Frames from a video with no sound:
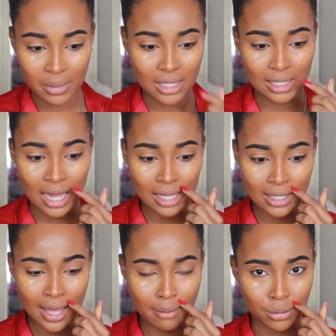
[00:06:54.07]
It's
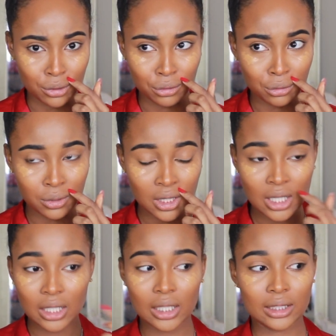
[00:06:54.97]
not taboo.
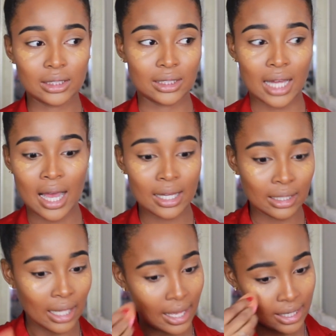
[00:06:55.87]
It's
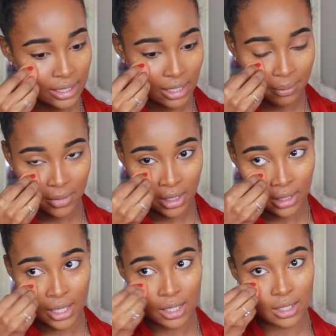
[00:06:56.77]
not like
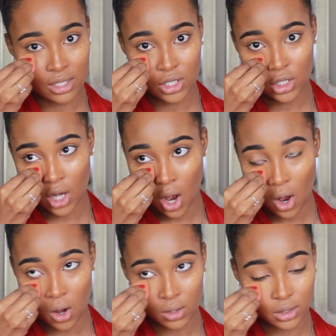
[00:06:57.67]
something that is
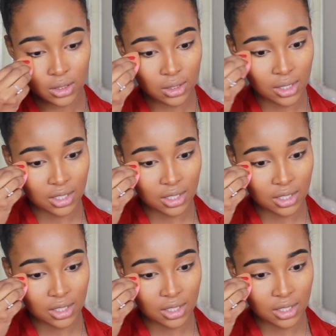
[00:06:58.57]
taught,